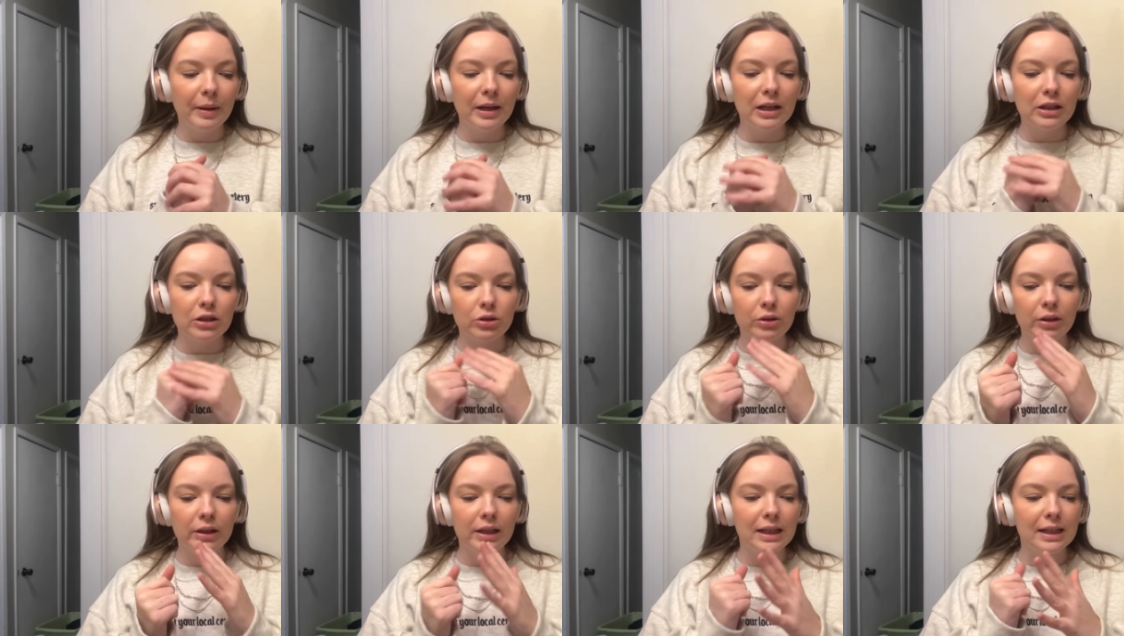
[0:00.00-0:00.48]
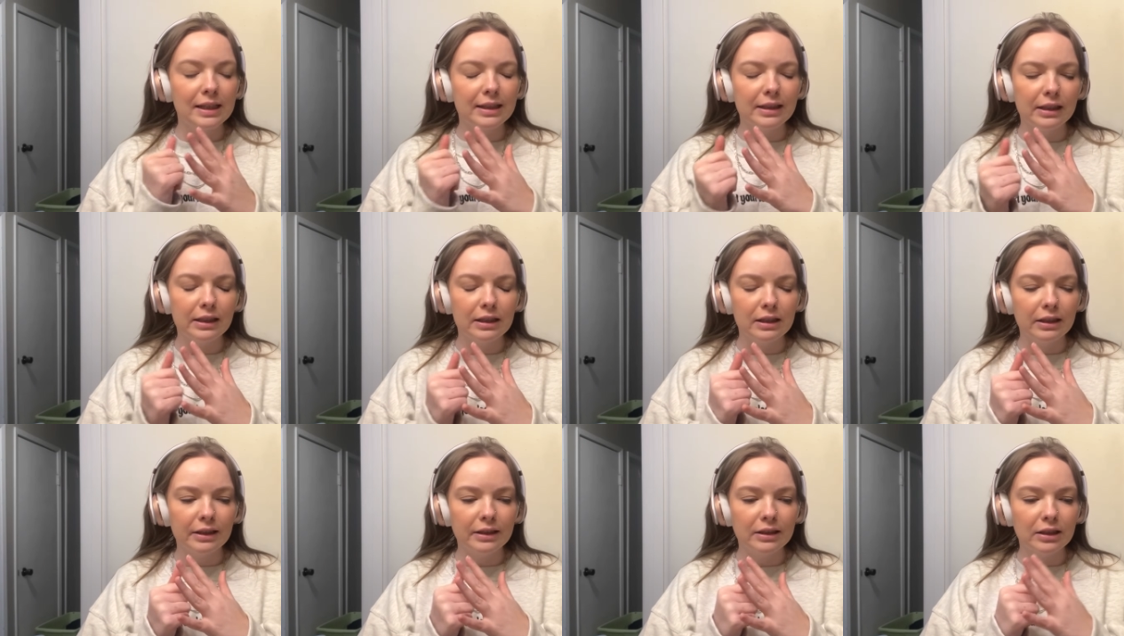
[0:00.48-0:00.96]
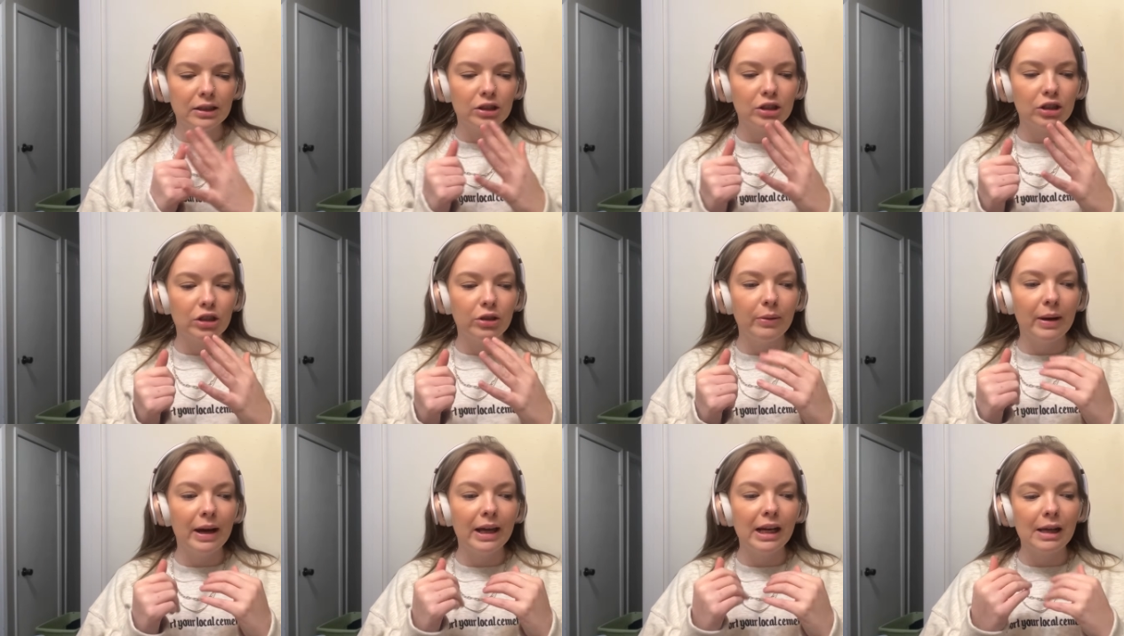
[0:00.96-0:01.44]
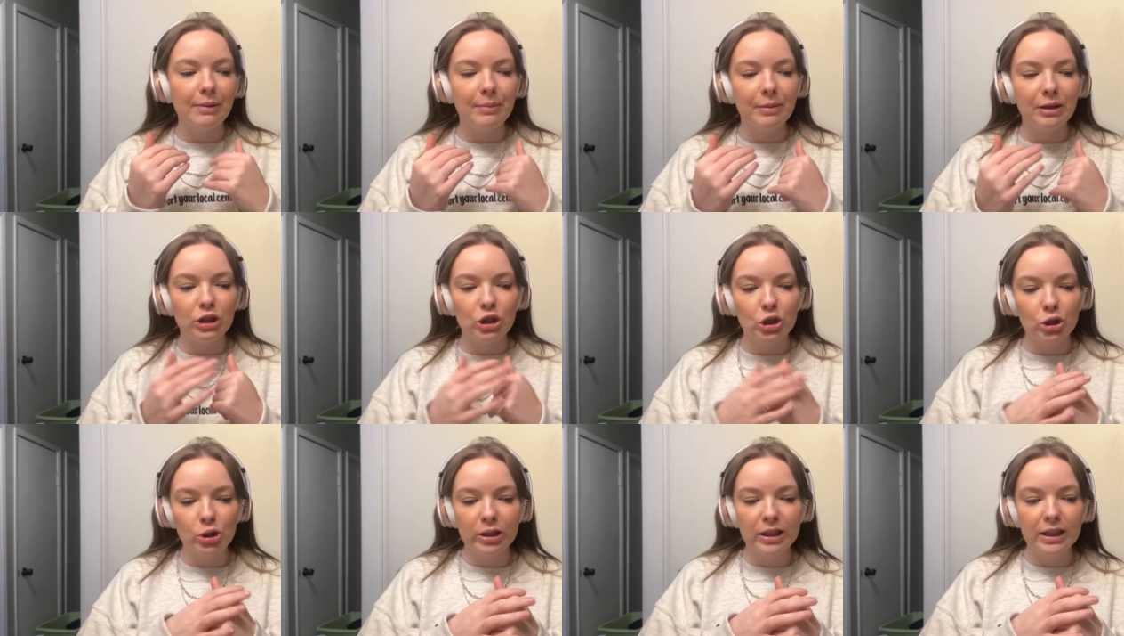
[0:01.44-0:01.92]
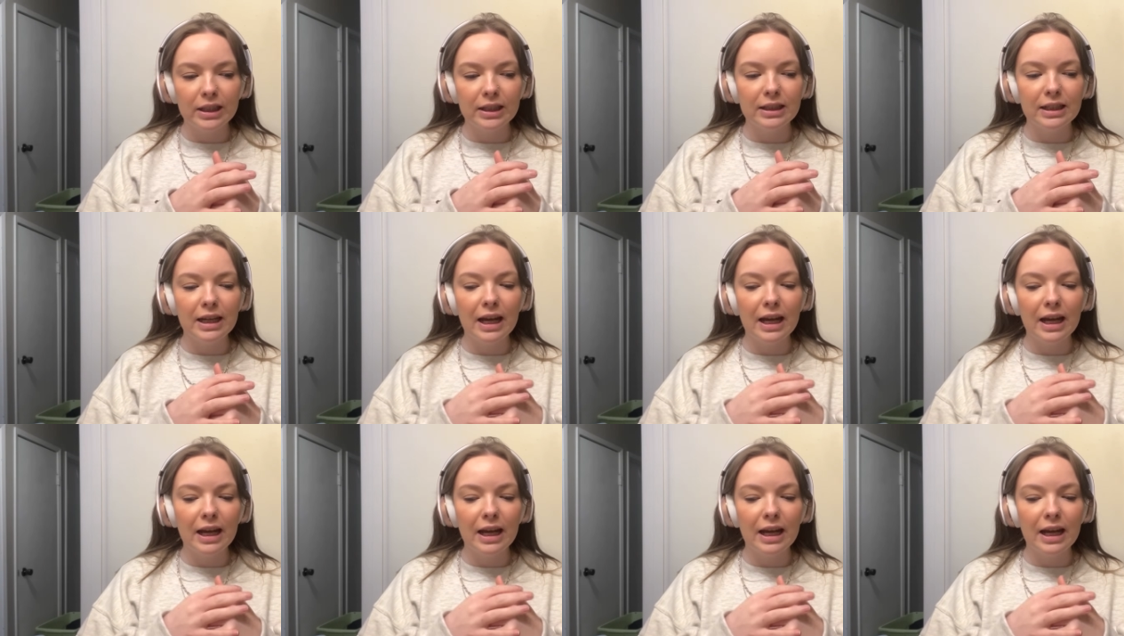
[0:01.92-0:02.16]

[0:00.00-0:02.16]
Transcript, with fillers: It's really easy to listen to and I'm intrigued.